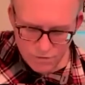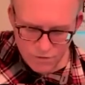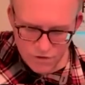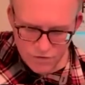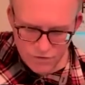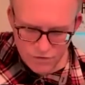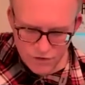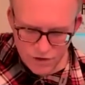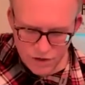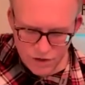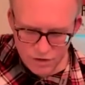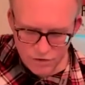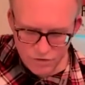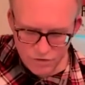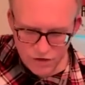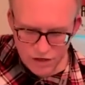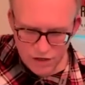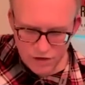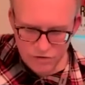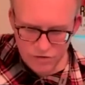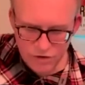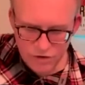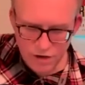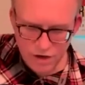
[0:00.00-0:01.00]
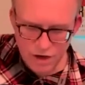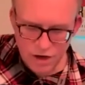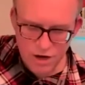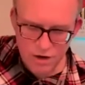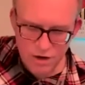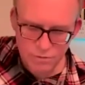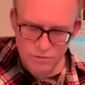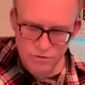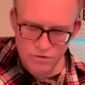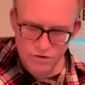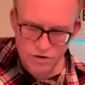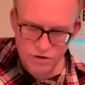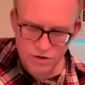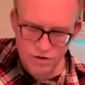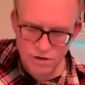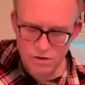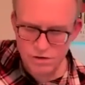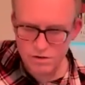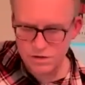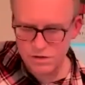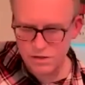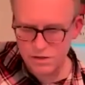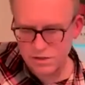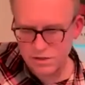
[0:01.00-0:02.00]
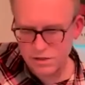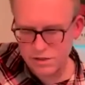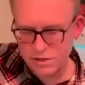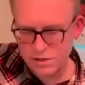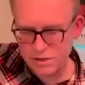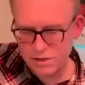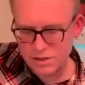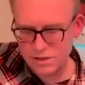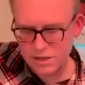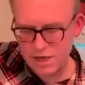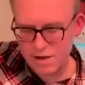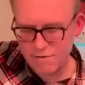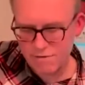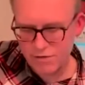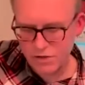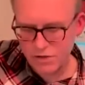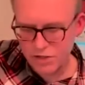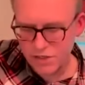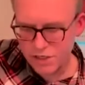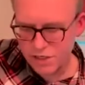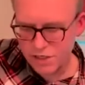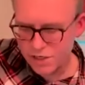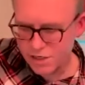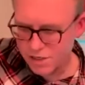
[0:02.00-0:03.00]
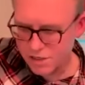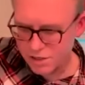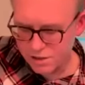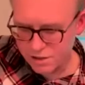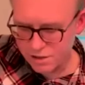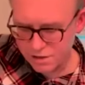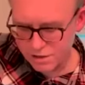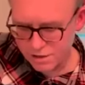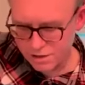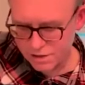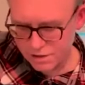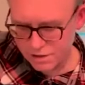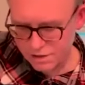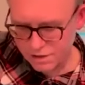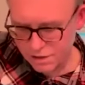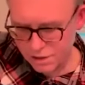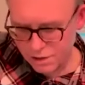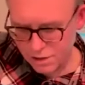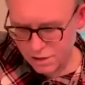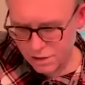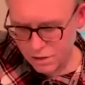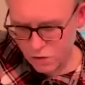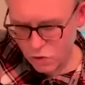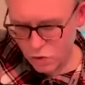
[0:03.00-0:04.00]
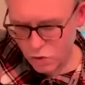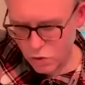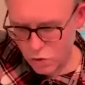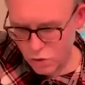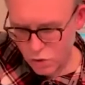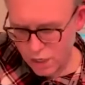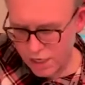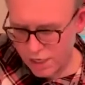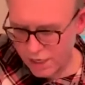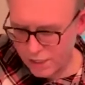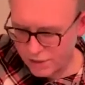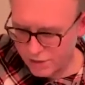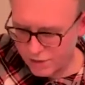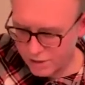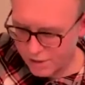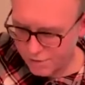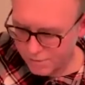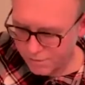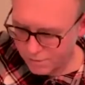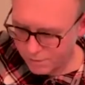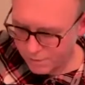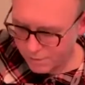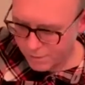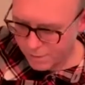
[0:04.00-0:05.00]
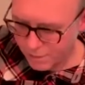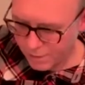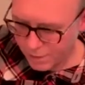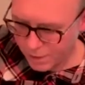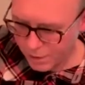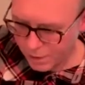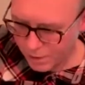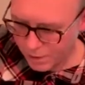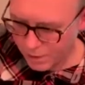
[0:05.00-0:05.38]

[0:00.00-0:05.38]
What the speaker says: 15 and 16, and up to 17 and 18. Oh